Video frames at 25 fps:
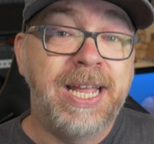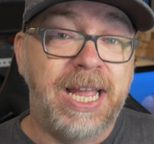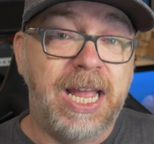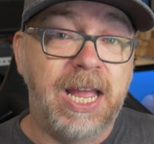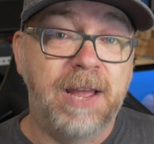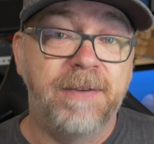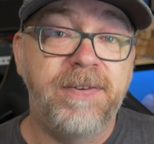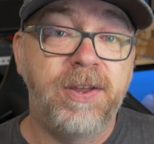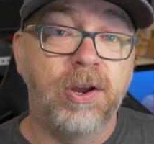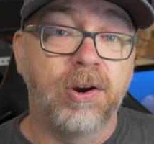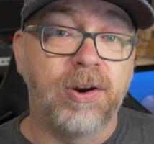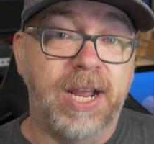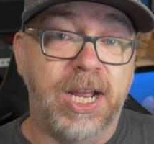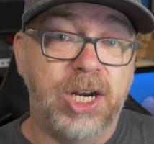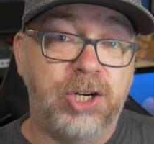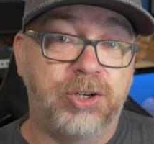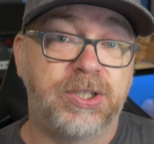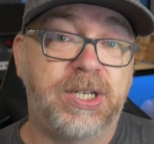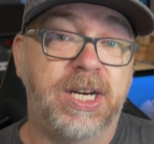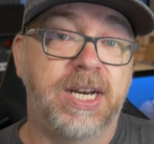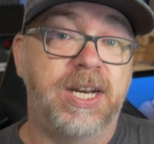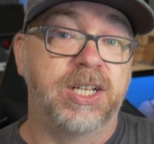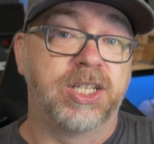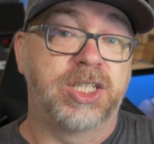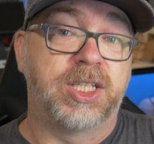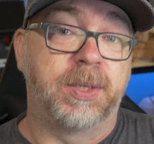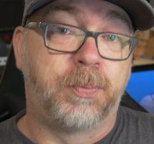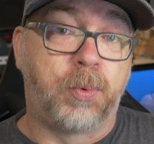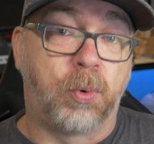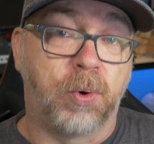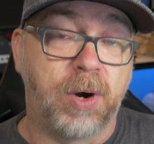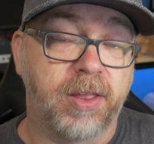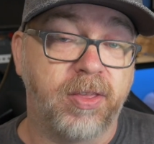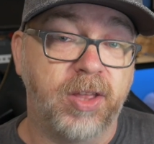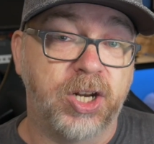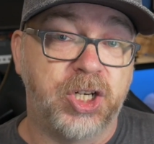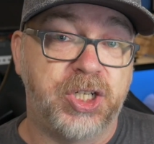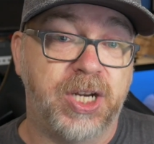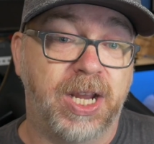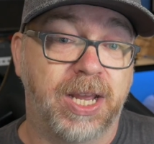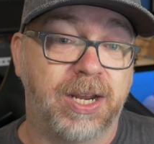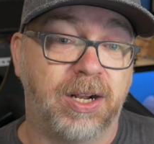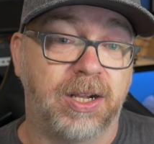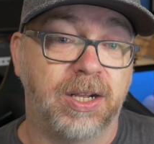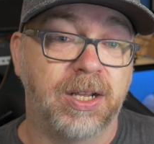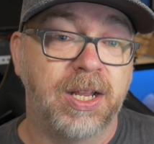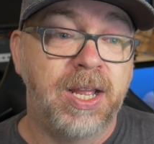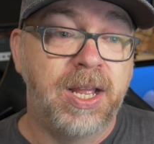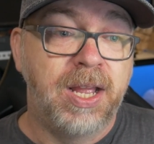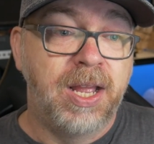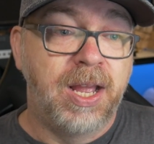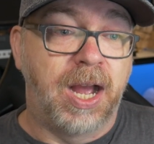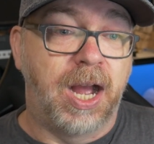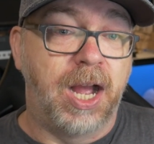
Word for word: If you're interested in supporting the channel,